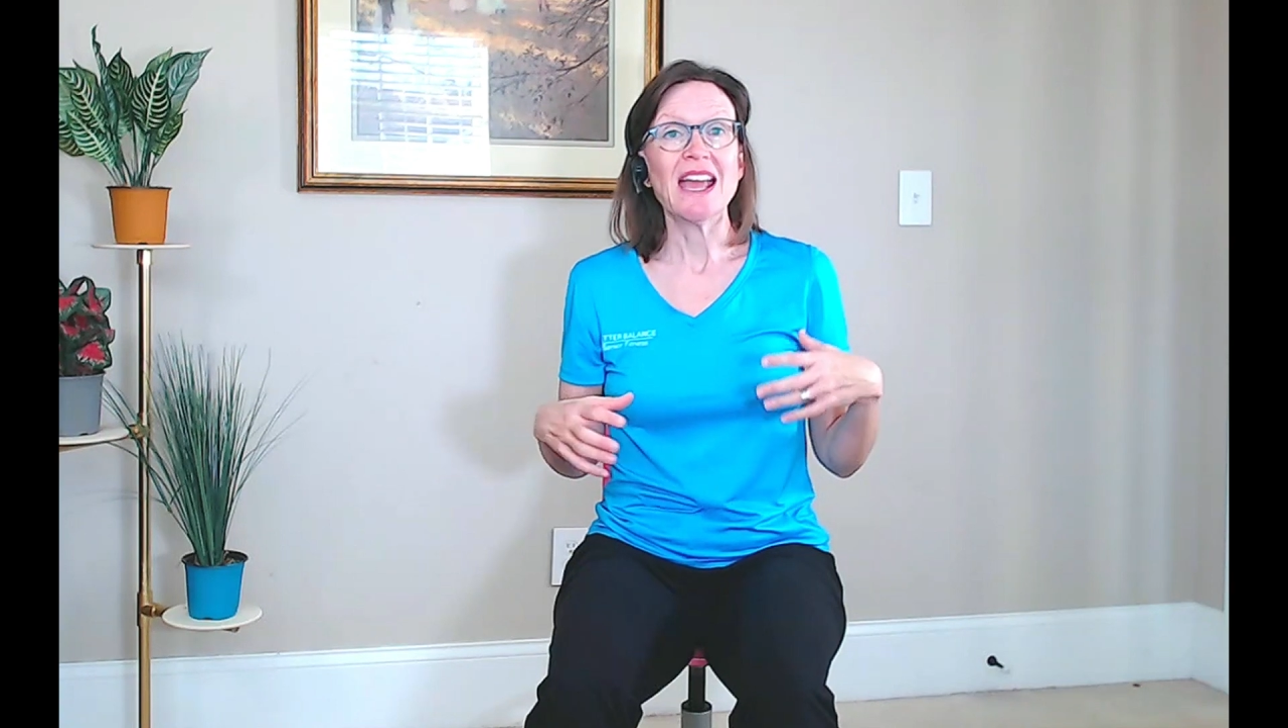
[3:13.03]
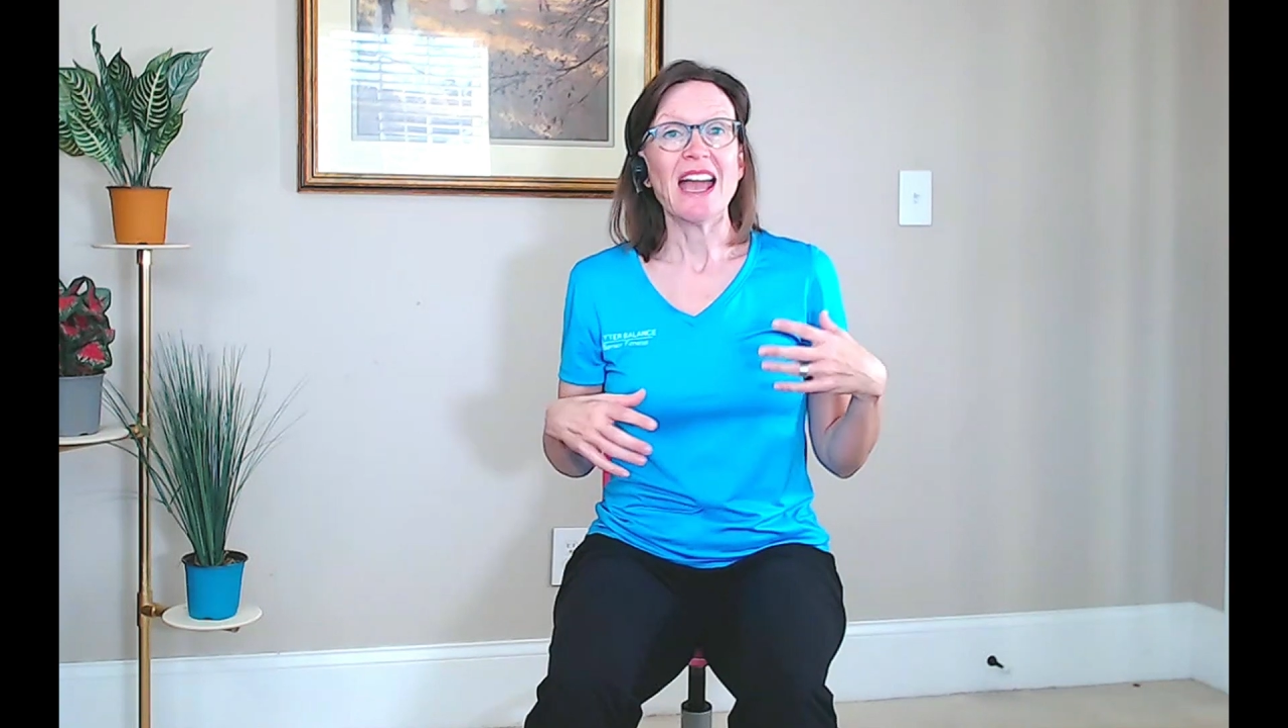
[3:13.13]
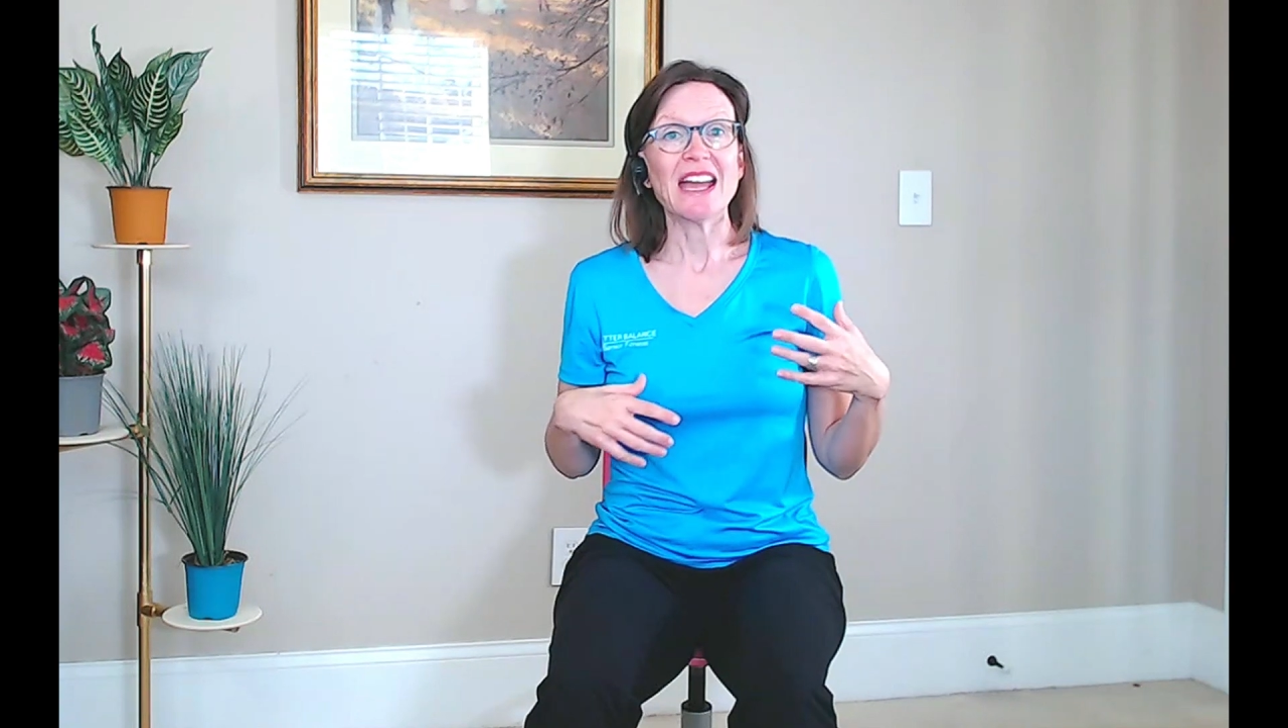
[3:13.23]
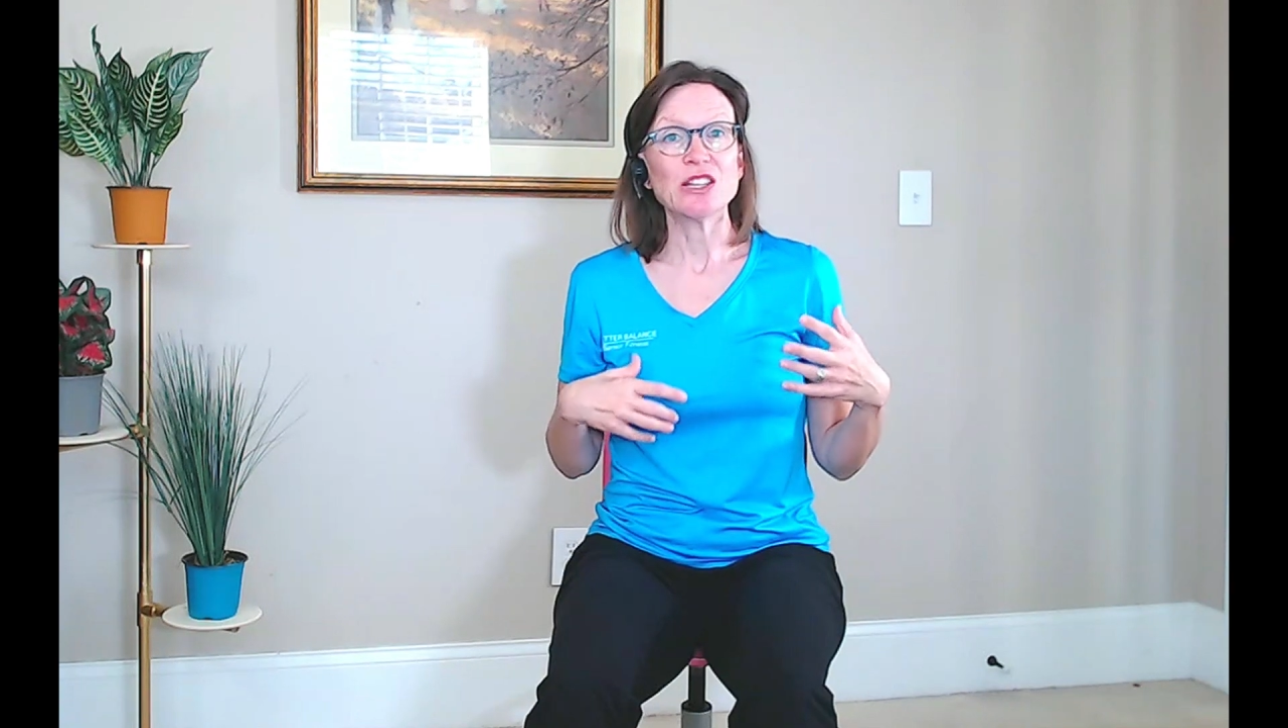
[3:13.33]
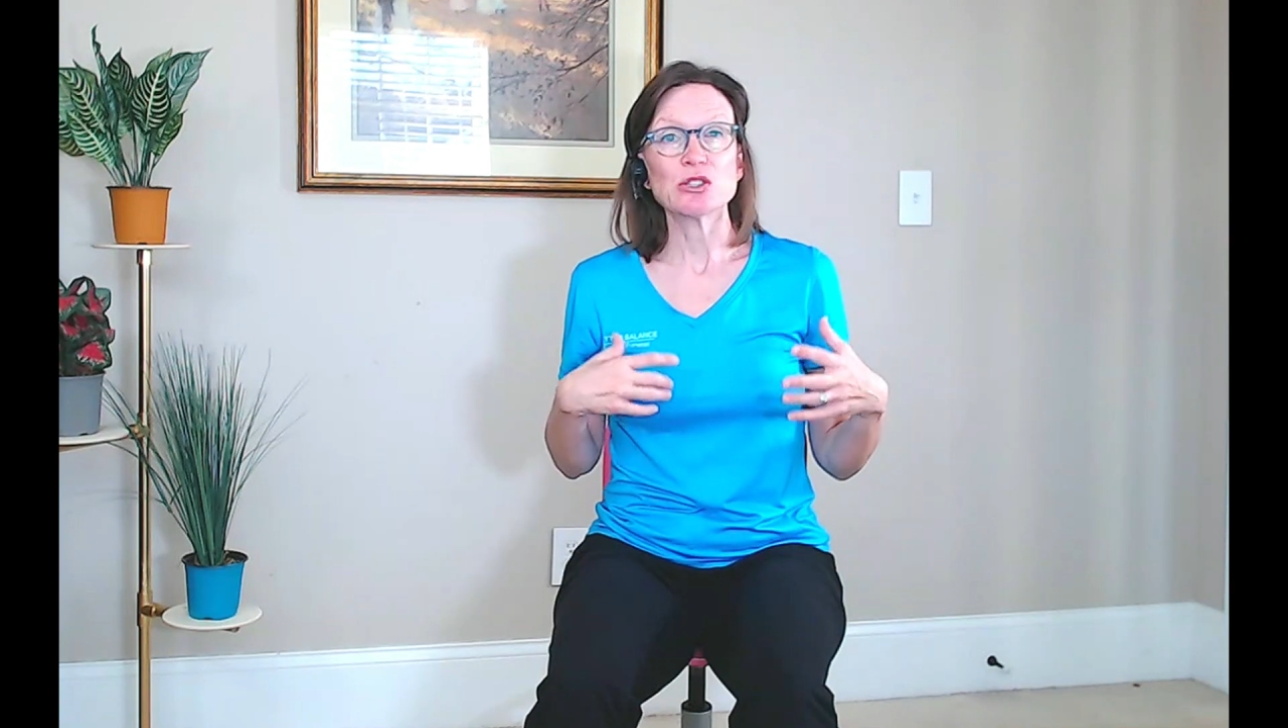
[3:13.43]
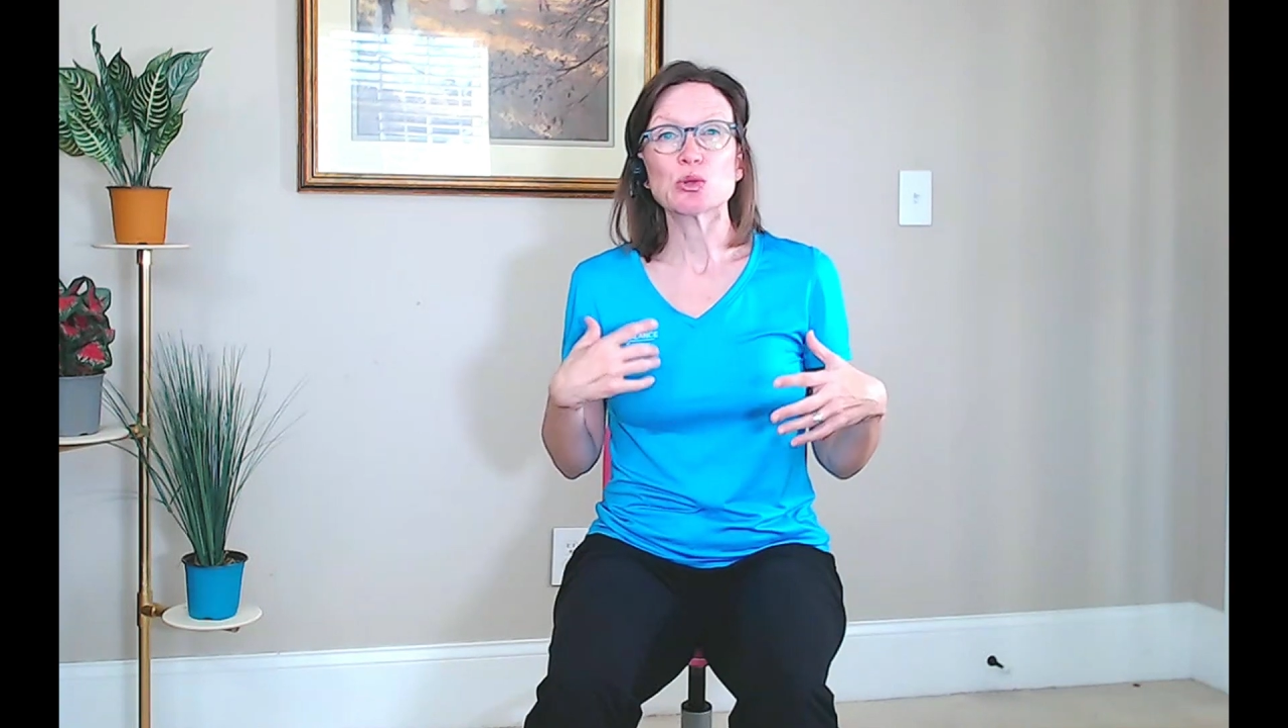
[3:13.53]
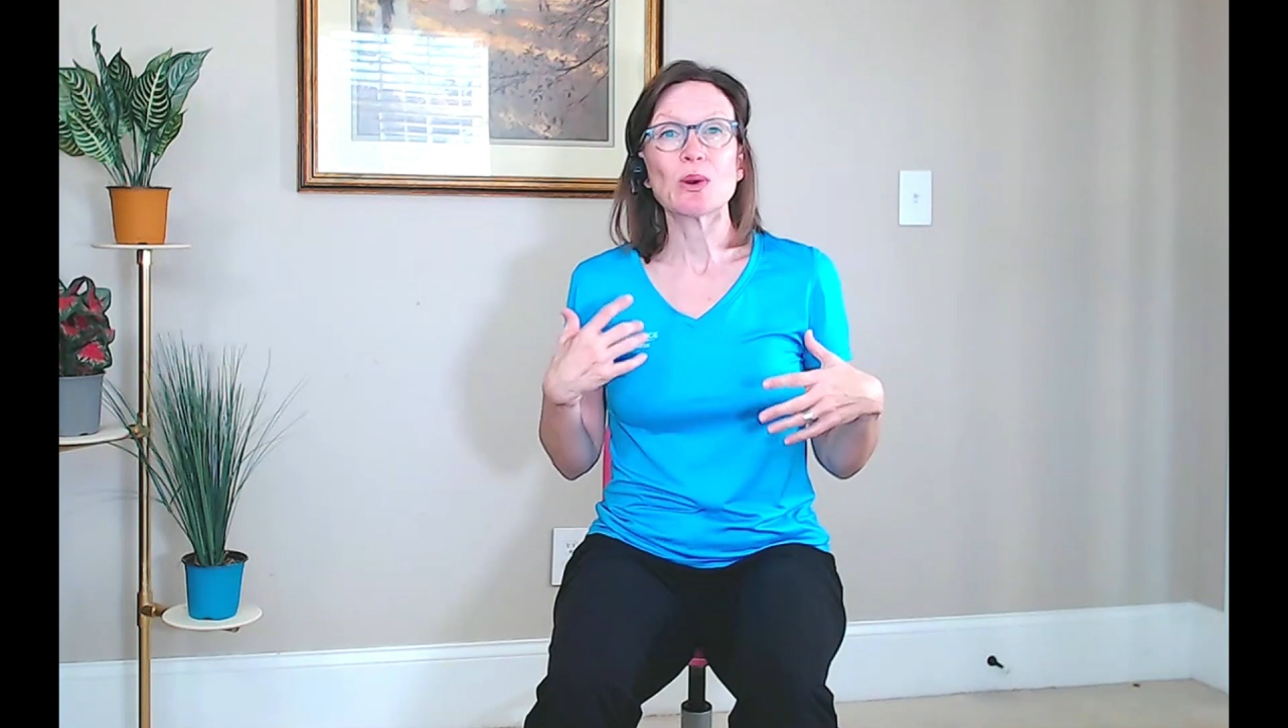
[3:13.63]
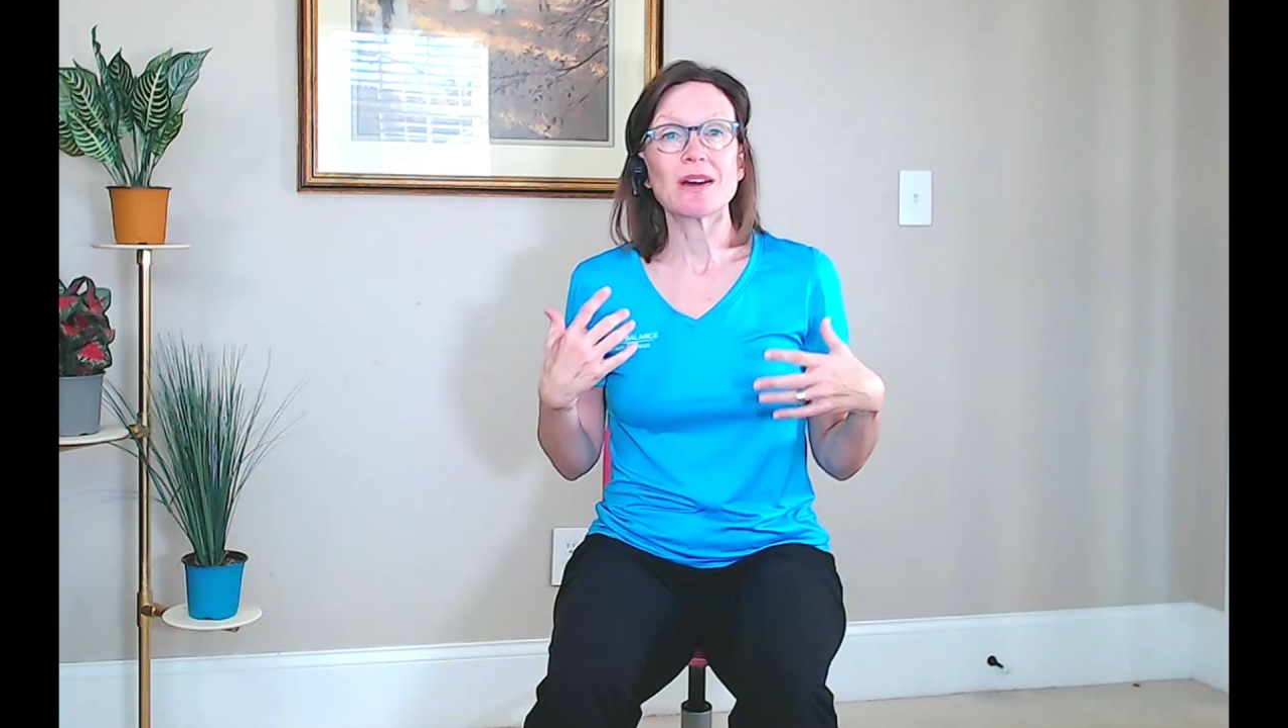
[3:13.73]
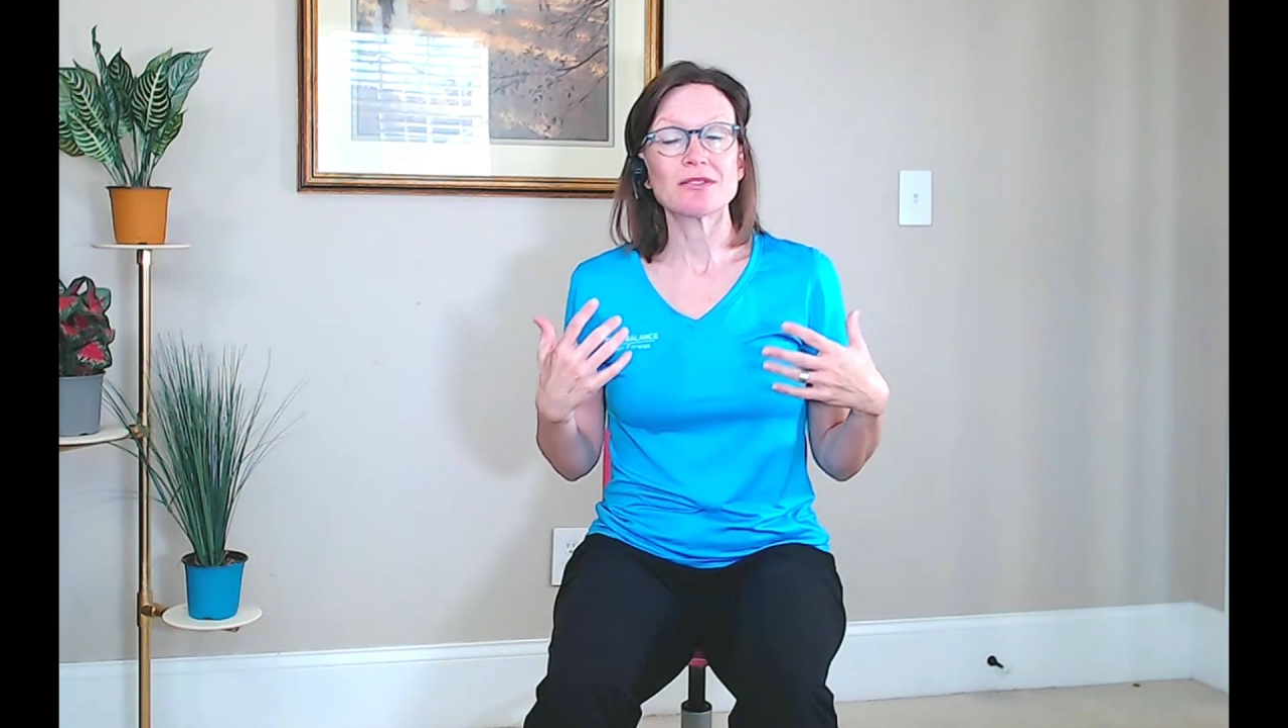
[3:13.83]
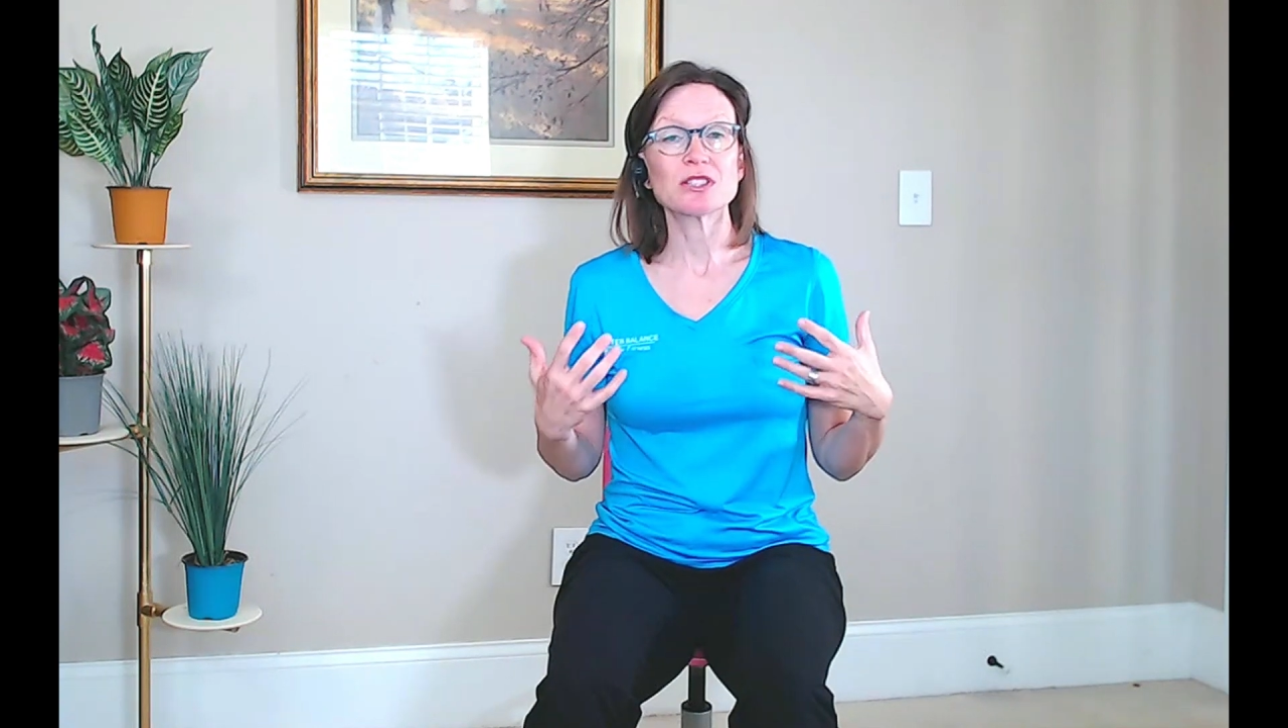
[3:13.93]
and do 12